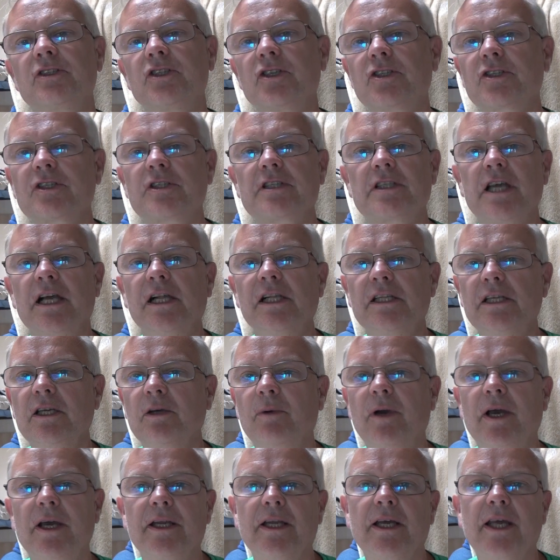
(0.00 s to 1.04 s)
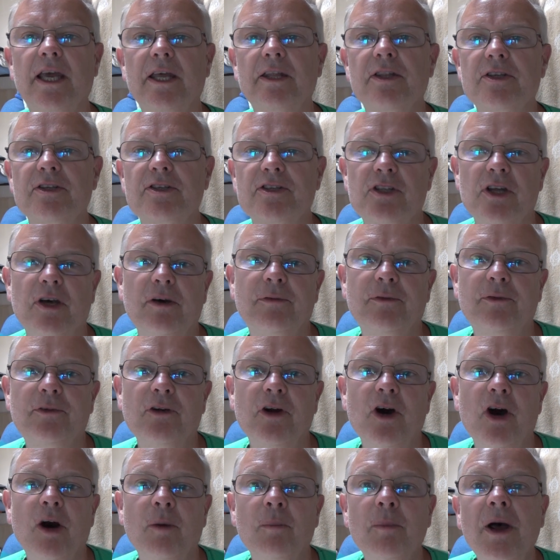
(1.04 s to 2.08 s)
just tells you where to get the stuff
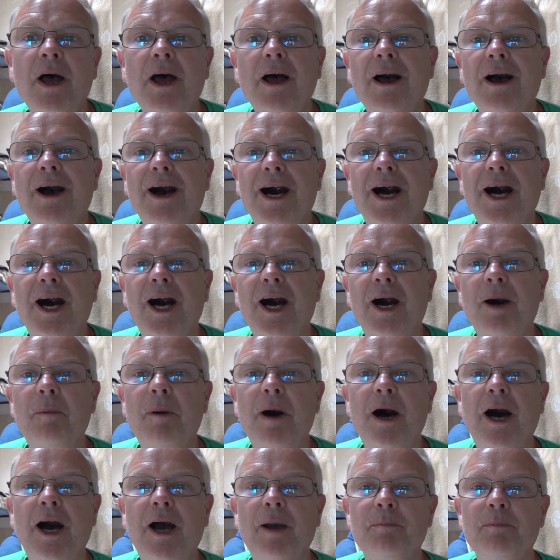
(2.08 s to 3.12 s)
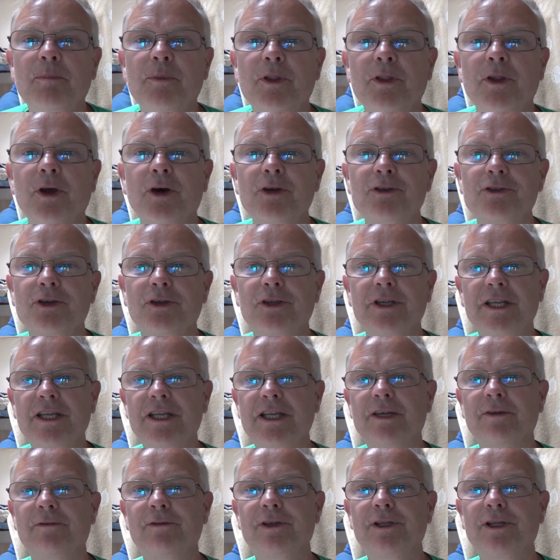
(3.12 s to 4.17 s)
from. I'm not on
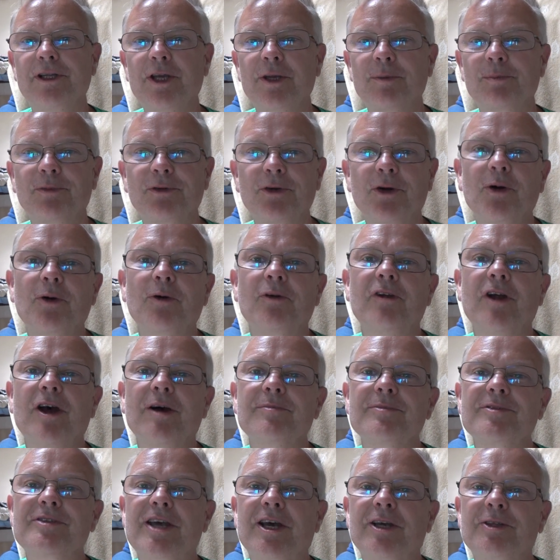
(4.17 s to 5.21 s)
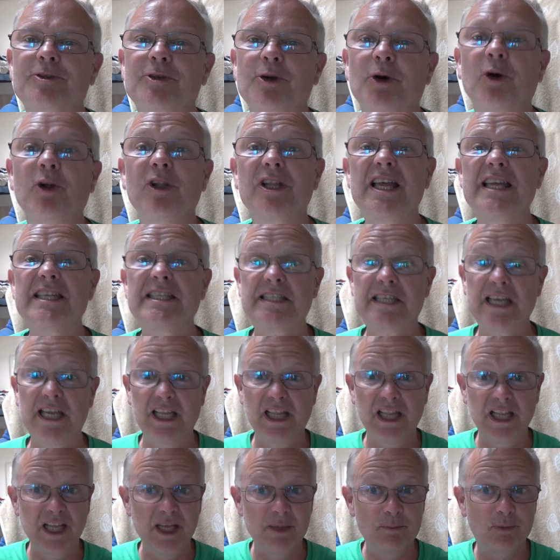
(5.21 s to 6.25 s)
any affiliate programs at all,
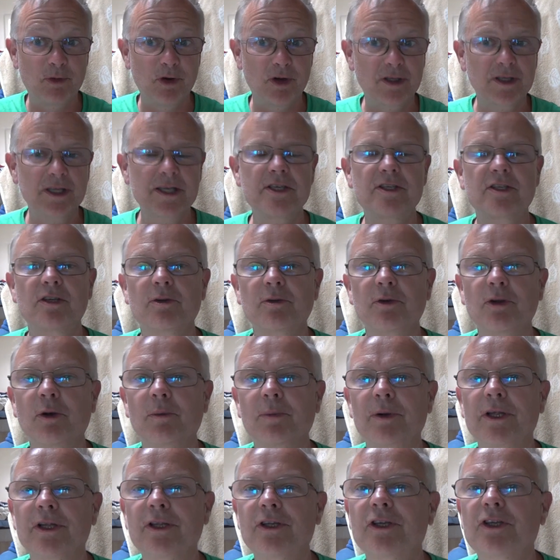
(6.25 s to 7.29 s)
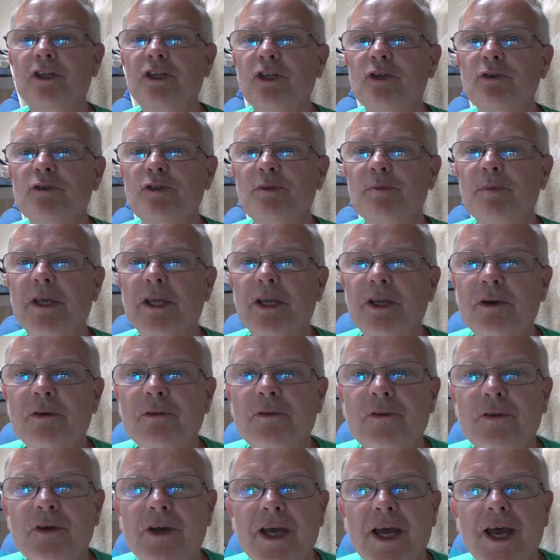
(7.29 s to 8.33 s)
deliberately, so nobody can accuse me of
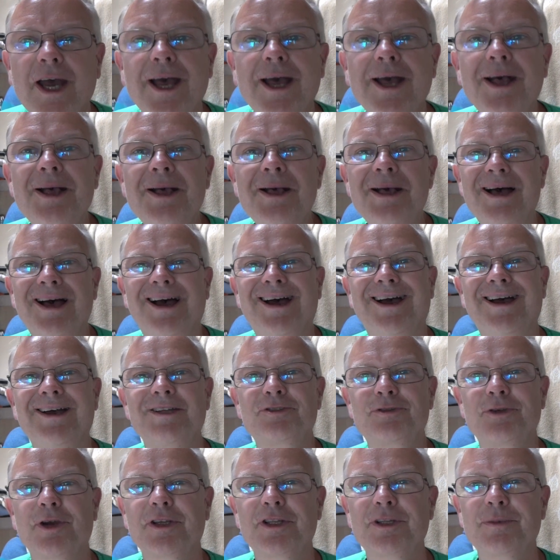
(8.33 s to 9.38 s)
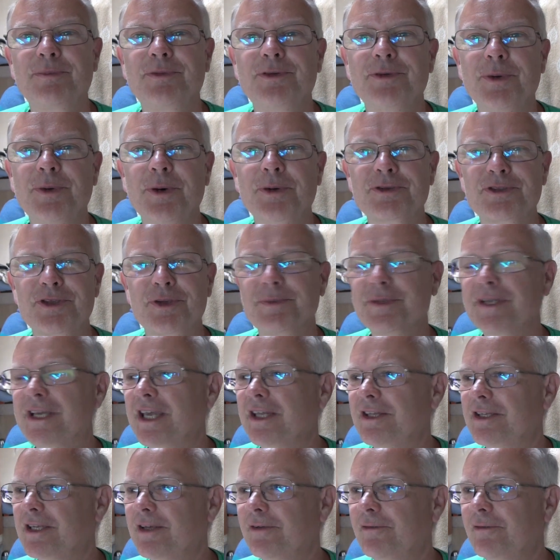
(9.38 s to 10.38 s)
trying to promote something to get the